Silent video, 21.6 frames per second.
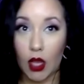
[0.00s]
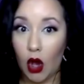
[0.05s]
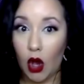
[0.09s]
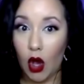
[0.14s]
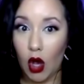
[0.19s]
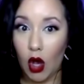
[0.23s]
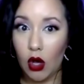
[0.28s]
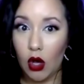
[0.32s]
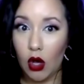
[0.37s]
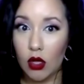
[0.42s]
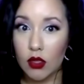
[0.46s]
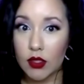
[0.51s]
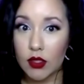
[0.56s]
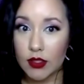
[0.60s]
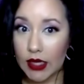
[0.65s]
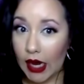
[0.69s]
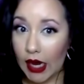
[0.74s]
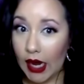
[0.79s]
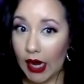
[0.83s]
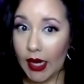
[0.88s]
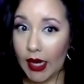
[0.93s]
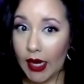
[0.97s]
all the
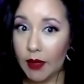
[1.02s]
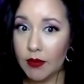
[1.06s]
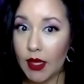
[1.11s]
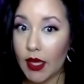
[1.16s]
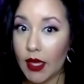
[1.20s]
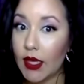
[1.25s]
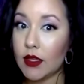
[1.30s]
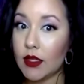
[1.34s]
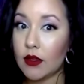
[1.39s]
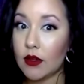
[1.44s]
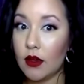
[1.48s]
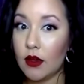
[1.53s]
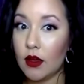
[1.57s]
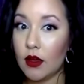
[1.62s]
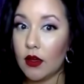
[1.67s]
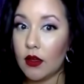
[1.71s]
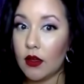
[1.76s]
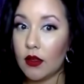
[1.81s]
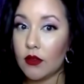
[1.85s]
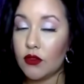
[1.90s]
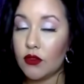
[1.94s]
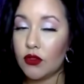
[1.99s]
time,
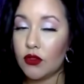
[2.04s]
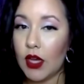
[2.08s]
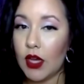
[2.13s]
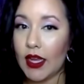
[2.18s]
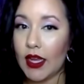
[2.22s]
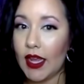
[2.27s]
check